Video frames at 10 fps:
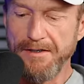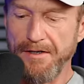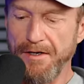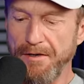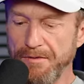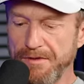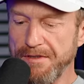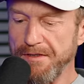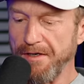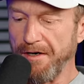
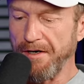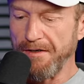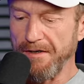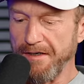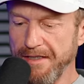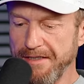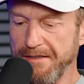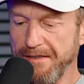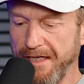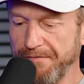nose guard, and
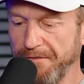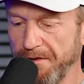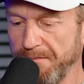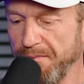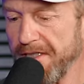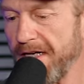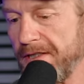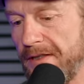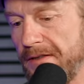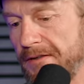that's that's for
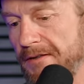protection.